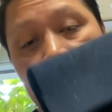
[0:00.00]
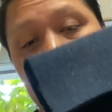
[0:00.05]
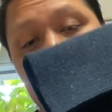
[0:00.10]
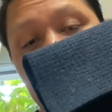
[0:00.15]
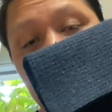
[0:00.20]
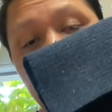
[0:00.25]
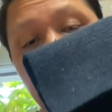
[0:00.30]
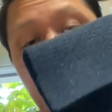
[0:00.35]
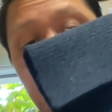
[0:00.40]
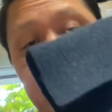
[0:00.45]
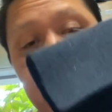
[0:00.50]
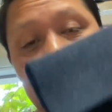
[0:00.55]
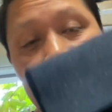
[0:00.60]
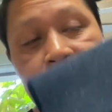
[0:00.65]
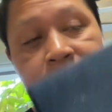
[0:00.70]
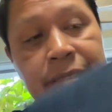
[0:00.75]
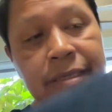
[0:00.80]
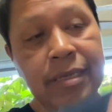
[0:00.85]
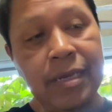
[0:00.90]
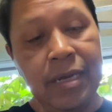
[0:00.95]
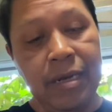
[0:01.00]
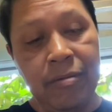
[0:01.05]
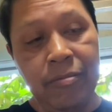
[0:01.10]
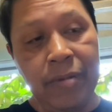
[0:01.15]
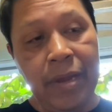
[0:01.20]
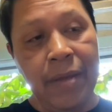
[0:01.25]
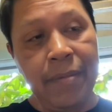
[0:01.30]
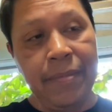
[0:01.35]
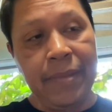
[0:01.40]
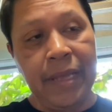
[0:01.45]
buy this
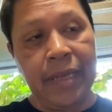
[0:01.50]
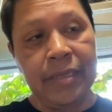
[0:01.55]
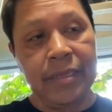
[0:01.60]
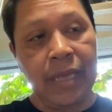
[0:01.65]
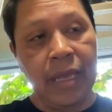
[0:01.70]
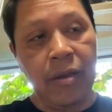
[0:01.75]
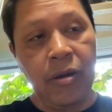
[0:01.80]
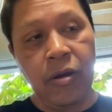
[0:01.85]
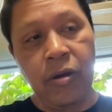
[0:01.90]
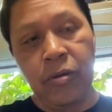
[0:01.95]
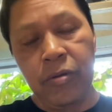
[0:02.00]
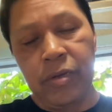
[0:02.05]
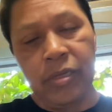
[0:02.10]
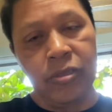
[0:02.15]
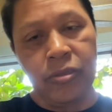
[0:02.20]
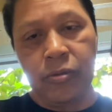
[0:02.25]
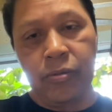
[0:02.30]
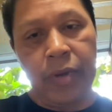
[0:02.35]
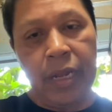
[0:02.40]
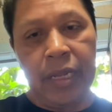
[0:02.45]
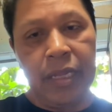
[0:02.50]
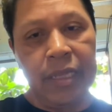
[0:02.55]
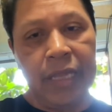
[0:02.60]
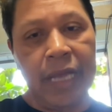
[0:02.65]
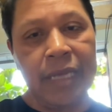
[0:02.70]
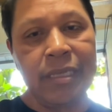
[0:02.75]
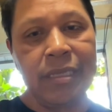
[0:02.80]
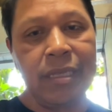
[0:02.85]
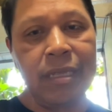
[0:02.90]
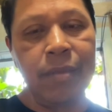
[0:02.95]
rib, they say, oh, it's already
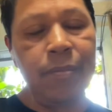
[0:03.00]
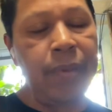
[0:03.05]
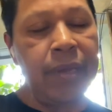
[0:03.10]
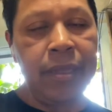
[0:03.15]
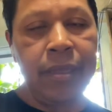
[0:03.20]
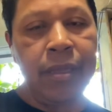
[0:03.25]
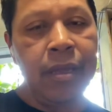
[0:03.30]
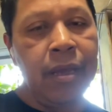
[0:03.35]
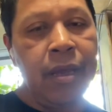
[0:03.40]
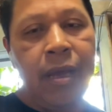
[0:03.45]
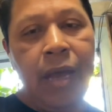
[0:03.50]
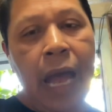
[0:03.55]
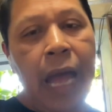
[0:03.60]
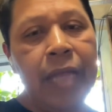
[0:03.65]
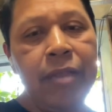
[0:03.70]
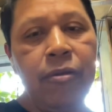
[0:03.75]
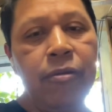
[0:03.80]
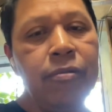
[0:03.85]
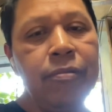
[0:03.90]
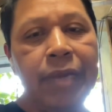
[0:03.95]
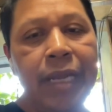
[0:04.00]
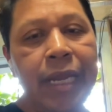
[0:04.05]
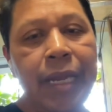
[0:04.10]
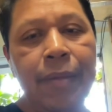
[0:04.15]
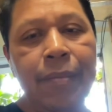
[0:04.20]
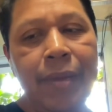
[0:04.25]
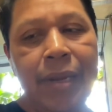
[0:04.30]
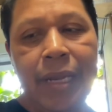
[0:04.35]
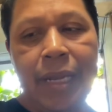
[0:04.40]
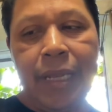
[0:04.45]
tested, but I don't really
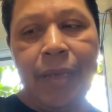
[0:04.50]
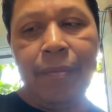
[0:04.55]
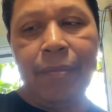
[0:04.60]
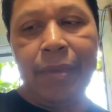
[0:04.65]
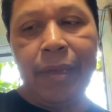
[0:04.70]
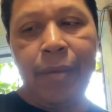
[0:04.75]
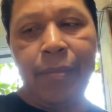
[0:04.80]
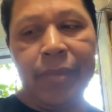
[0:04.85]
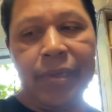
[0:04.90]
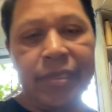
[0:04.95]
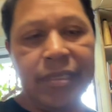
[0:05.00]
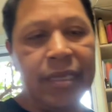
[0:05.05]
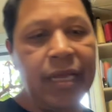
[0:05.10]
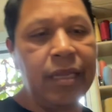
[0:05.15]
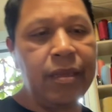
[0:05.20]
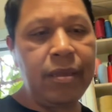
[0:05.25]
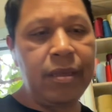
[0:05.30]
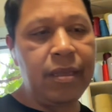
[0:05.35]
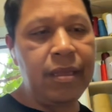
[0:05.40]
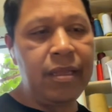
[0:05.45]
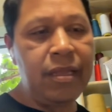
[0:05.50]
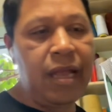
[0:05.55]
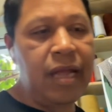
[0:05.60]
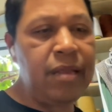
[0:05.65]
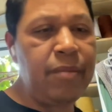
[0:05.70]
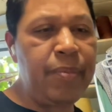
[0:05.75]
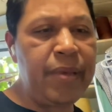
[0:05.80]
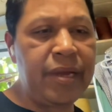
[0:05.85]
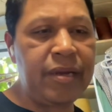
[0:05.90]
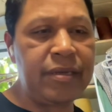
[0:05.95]
believe them. It's not
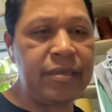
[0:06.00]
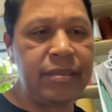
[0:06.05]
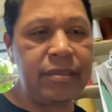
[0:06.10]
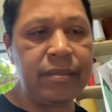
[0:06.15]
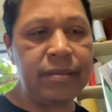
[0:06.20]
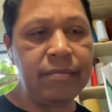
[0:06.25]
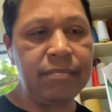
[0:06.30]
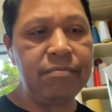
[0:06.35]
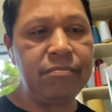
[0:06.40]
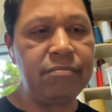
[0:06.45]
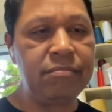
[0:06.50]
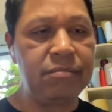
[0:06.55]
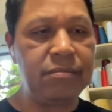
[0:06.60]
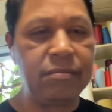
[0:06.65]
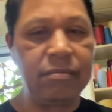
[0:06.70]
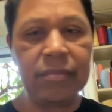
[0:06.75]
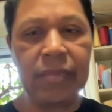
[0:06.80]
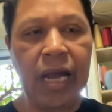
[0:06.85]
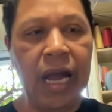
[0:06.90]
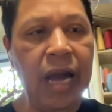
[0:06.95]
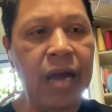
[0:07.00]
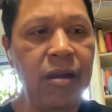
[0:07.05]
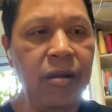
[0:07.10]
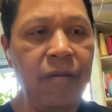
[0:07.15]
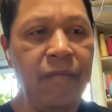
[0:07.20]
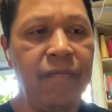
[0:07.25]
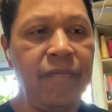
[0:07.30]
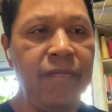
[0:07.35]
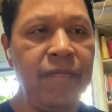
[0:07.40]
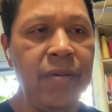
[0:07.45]
because out
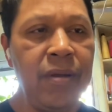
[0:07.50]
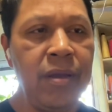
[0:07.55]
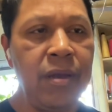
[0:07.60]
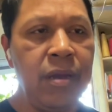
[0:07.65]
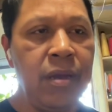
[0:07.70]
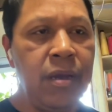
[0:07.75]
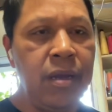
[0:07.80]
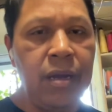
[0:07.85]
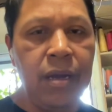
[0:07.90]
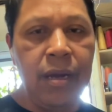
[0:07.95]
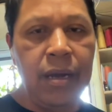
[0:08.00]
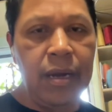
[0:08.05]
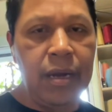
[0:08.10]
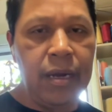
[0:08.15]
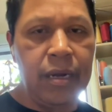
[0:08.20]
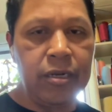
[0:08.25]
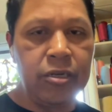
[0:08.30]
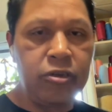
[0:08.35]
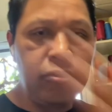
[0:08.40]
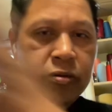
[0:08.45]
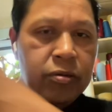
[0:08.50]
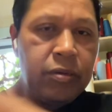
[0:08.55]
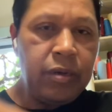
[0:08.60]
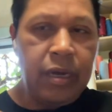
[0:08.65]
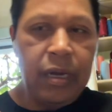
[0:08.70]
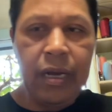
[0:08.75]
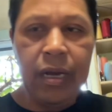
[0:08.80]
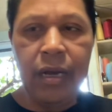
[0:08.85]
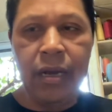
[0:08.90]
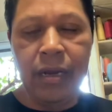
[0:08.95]
of
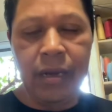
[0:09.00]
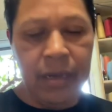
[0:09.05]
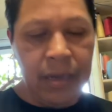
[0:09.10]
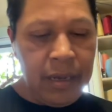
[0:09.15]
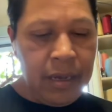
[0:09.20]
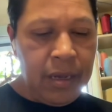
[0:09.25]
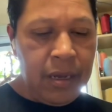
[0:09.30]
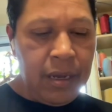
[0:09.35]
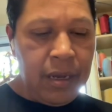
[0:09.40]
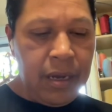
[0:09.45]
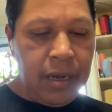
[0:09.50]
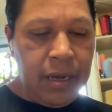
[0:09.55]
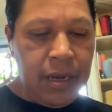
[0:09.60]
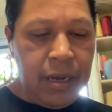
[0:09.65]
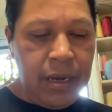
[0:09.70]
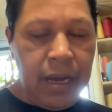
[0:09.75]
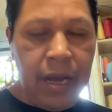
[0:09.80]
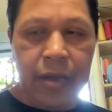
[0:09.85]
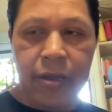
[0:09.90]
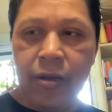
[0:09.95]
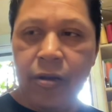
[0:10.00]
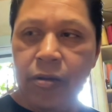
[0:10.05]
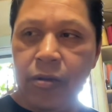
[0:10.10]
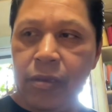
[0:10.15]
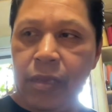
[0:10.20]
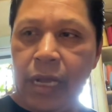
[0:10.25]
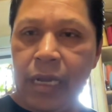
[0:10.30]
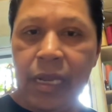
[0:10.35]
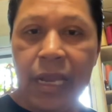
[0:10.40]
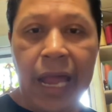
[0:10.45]
how you call
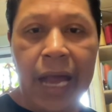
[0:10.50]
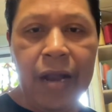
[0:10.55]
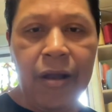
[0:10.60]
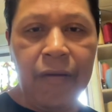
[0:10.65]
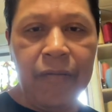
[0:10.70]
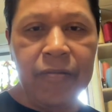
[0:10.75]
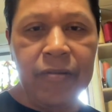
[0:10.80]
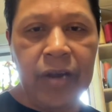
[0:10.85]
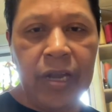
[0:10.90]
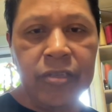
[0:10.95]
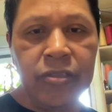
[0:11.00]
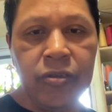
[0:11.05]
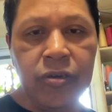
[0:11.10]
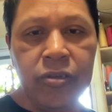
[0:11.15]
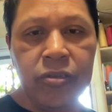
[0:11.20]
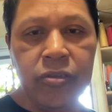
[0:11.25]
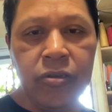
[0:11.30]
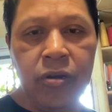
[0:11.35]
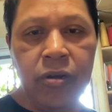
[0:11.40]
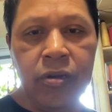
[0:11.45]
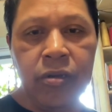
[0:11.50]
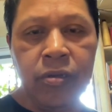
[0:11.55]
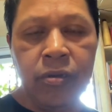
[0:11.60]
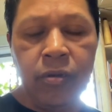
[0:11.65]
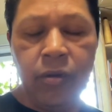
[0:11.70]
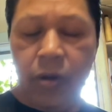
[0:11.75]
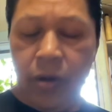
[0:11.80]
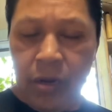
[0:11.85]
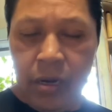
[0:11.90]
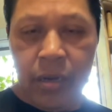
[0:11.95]
that, lack of trust or so
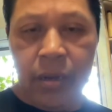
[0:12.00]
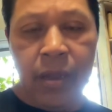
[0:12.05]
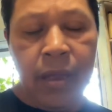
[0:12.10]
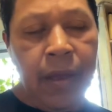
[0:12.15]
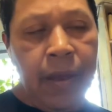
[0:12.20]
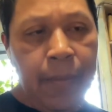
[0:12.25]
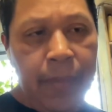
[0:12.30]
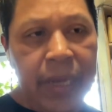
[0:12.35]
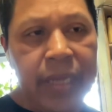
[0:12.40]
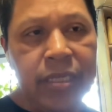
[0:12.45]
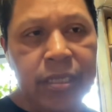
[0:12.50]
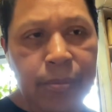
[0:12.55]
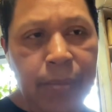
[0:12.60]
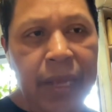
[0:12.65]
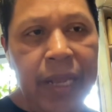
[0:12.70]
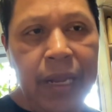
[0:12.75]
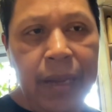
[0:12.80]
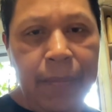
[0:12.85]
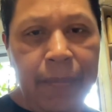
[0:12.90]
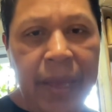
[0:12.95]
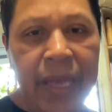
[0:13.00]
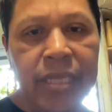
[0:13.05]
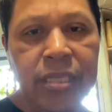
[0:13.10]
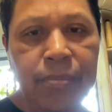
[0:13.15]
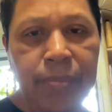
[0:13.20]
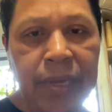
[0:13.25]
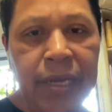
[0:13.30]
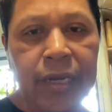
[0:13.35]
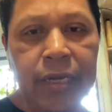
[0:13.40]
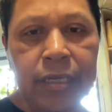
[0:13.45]
on, but it's mainly based
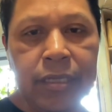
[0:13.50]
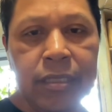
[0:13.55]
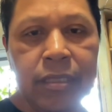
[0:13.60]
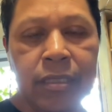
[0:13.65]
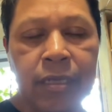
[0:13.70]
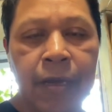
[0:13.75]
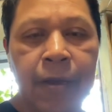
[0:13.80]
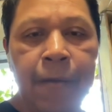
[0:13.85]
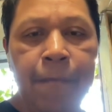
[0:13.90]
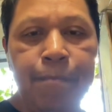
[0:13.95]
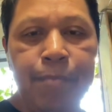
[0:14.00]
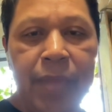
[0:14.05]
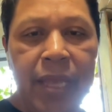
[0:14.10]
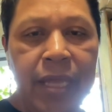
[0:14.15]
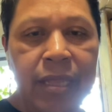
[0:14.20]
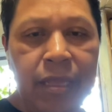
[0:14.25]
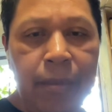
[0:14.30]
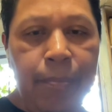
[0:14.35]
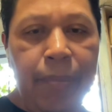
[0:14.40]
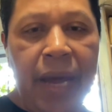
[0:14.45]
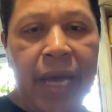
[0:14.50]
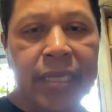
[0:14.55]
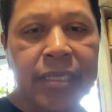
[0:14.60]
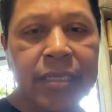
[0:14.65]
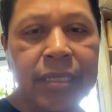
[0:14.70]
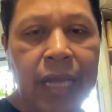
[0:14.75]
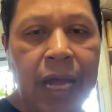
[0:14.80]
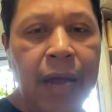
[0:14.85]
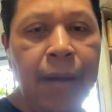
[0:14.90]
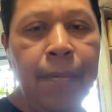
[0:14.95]
because in the past
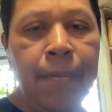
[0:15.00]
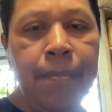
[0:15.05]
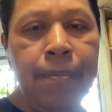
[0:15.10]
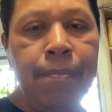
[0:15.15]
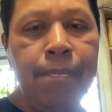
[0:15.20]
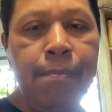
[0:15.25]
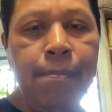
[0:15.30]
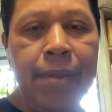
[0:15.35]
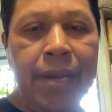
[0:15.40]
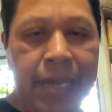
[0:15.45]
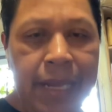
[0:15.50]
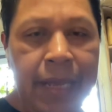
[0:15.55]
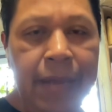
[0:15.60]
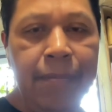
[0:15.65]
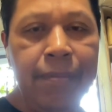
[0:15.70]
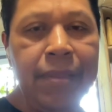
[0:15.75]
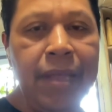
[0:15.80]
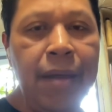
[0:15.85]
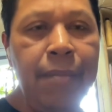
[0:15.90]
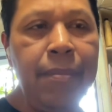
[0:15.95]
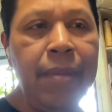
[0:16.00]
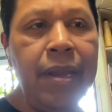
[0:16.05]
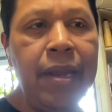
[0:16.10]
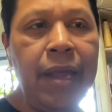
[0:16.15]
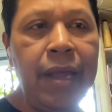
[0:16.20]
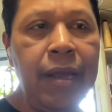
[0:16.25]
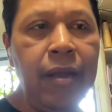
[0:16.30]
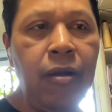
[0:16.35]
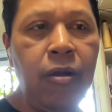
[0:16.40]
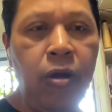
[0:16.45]
I've believed them and
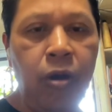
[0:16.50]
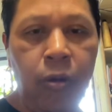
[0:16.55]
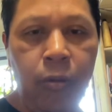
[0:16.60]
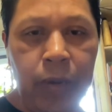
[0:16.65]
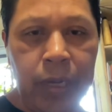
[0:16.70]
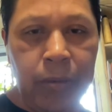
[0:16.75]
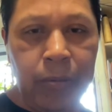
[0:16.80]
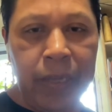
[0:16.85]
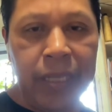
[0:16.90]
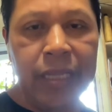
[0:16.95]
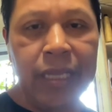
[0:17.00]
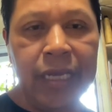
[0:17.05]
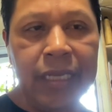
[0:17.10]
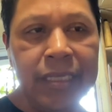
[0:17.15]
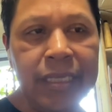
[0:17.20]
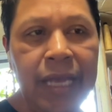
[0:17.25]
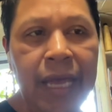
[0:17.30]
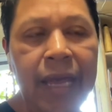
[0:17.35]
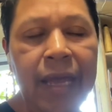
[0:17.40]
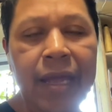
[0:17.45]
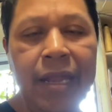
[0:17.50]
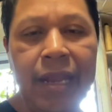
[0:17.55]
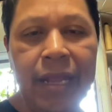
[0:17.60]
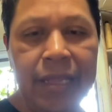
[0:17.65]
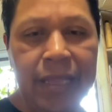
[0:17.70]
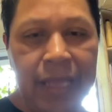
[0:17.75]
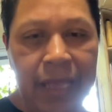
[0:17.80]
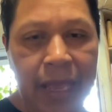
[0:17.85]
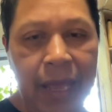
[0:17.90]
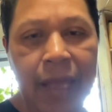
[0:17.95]
I go with what they say, and at
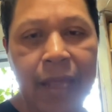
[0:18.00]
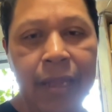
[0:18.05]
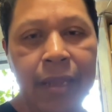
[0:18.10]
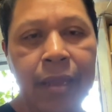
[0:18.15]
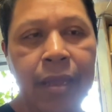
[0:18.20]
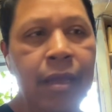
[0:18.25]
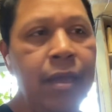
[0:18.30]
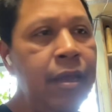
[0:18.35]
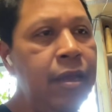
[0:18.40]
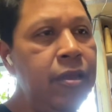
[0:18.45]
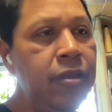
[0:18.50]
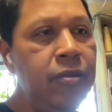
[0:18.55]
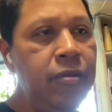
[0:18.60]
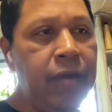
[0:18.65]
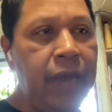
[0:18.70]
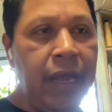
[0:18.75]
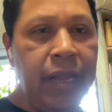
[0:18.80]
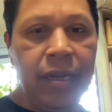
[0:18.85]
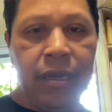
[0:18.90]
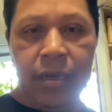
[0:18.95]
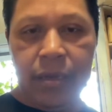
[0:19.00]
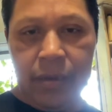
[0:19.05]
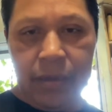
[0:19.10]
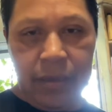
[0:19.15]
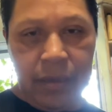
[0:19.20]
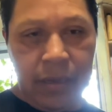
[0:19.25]
the end you can